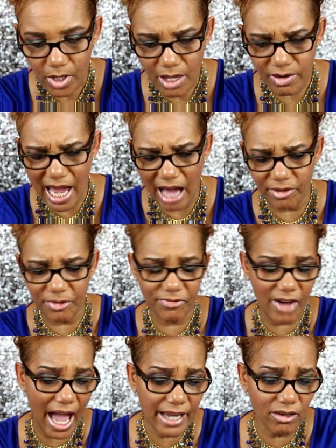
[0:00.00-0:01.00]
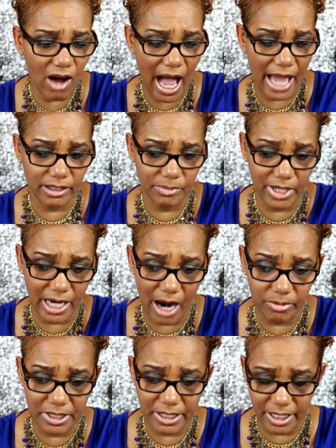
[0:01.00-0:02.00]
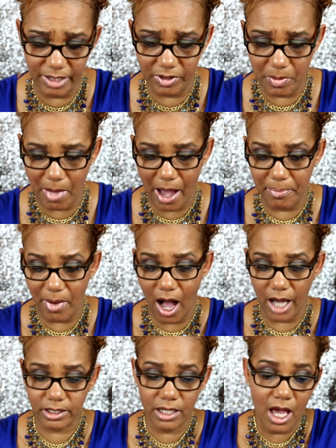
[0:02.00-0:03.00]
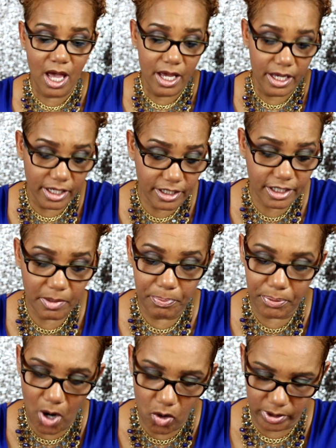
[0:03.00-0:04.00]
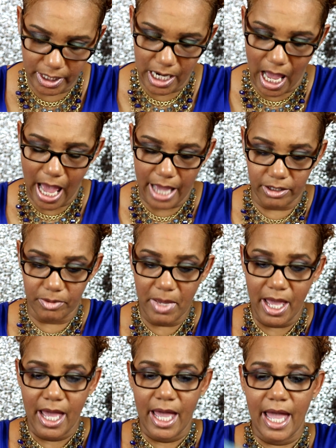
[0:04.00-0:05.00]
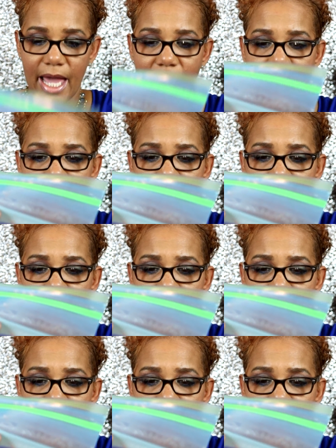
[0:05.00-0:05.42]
Now the final item that I received in my box is the broken item, and I